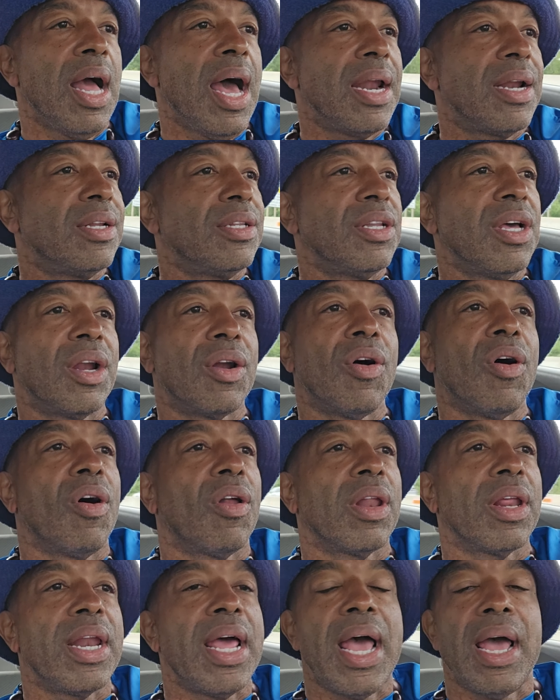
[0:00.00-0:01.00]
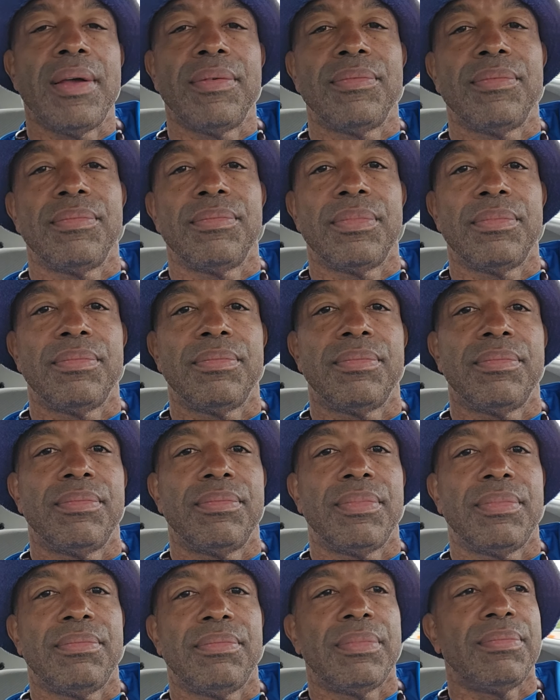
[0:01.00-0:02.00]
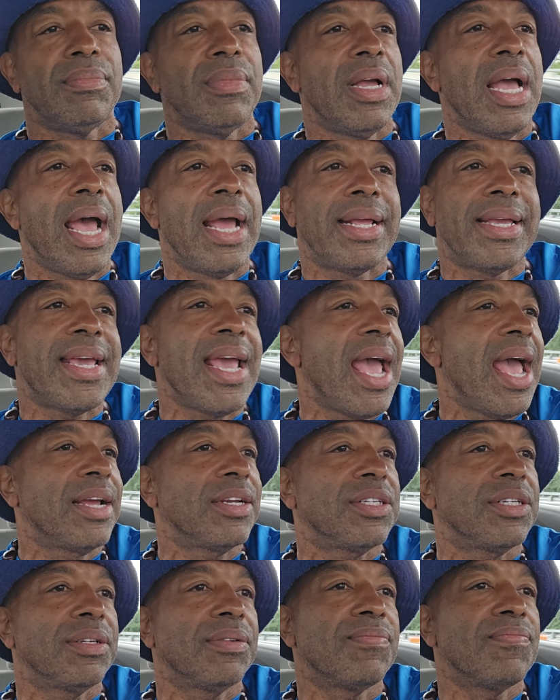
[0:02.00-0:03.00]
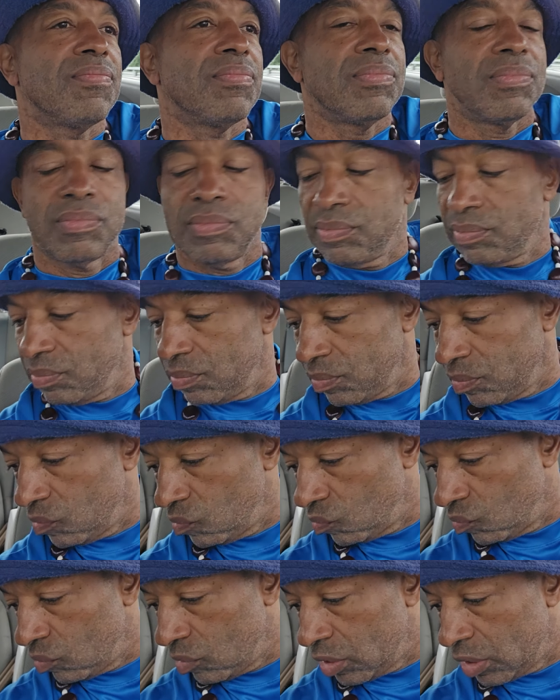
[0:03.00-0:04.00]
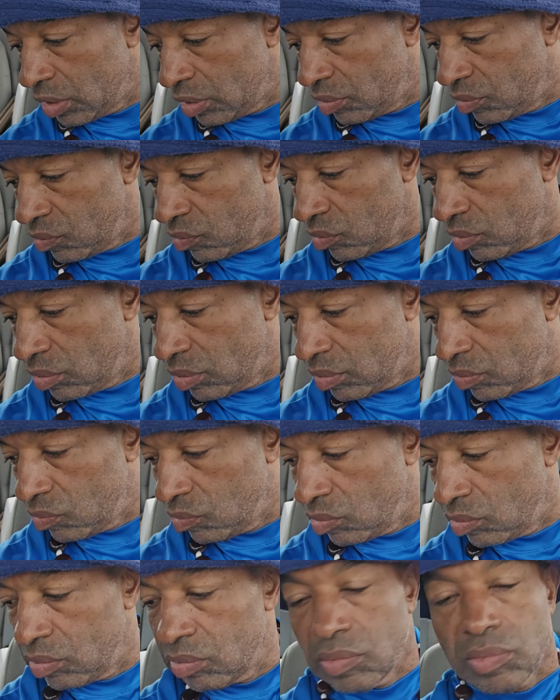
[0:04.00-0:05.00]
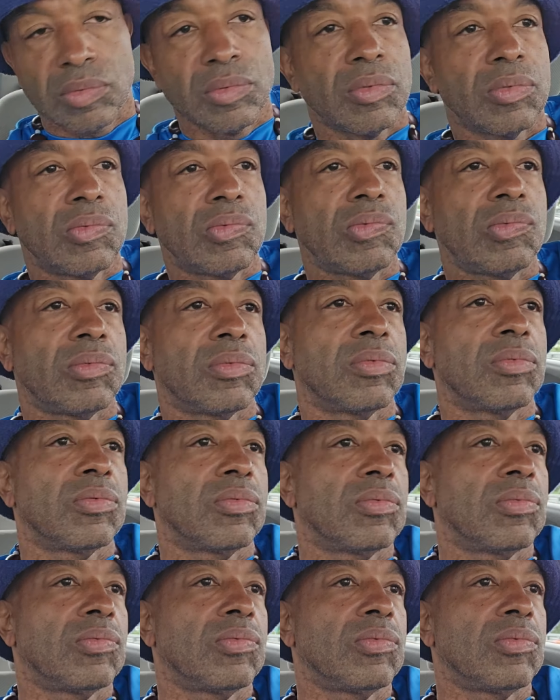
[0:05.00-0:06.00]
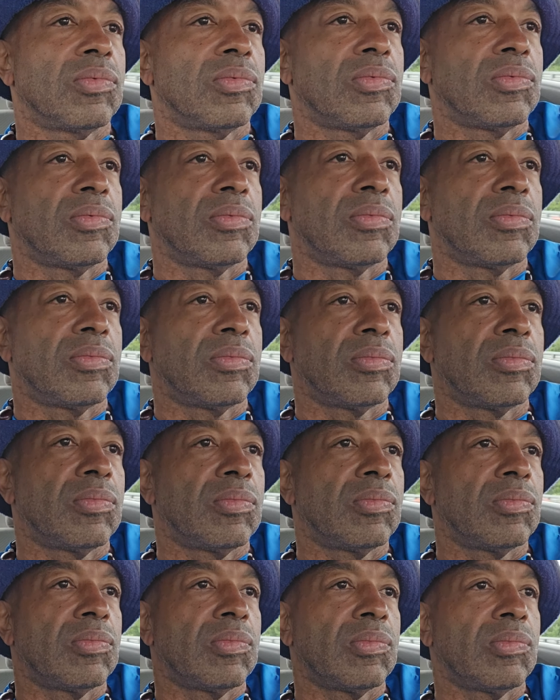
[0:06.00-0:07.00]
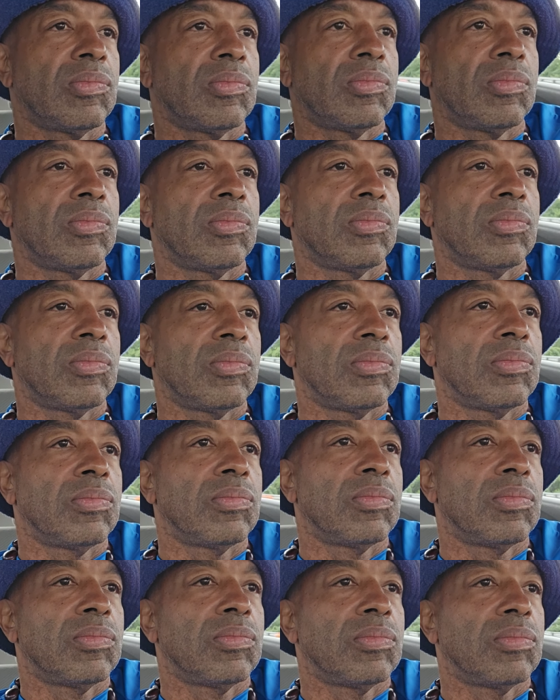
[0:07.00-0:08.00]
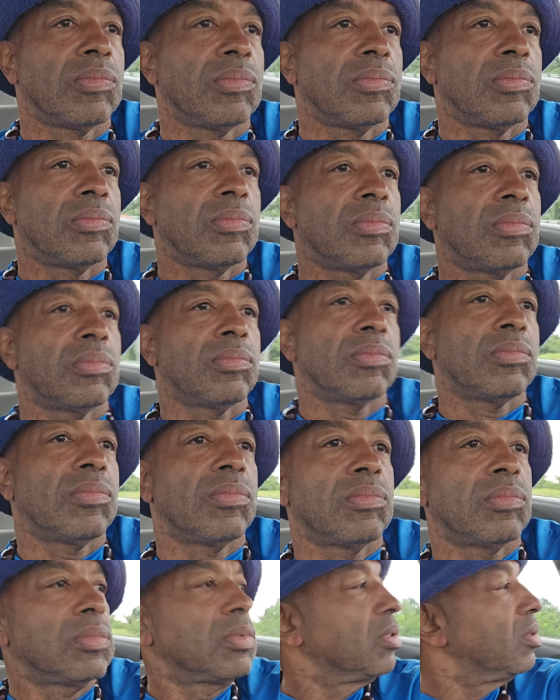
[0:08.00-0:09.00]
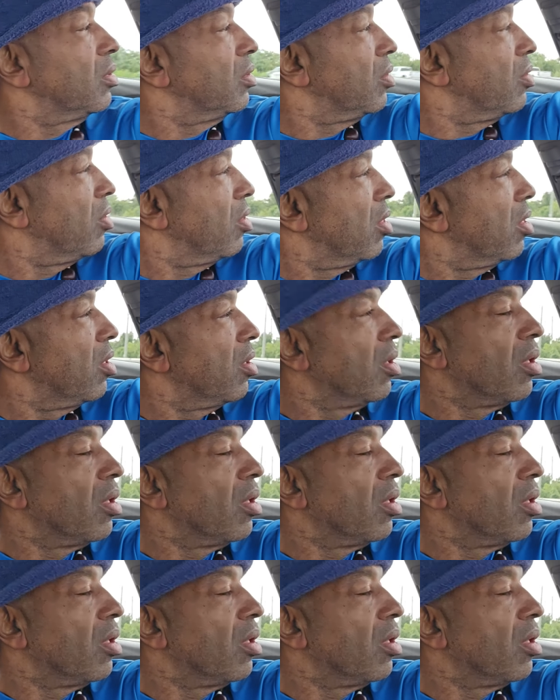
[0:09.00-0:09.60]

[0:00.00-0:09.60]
I done done all of that. In half a mile, take exit 4 for I-295 Maryland South toward Baltimore, Washington Parkway, BWI Airport.